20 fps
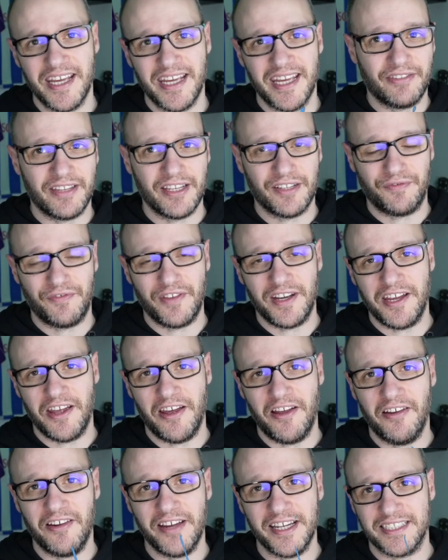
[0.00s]
Give this
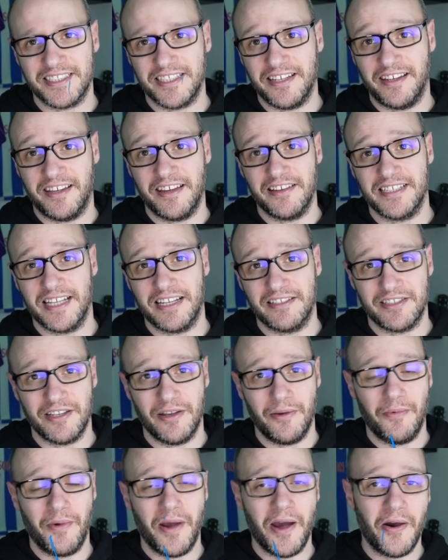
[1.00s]
video a like so it goes out
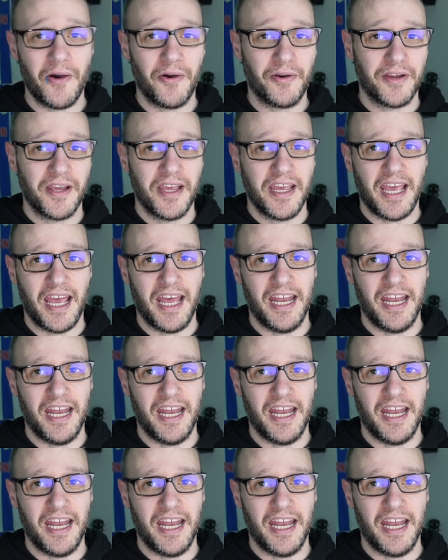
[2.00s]
to the world.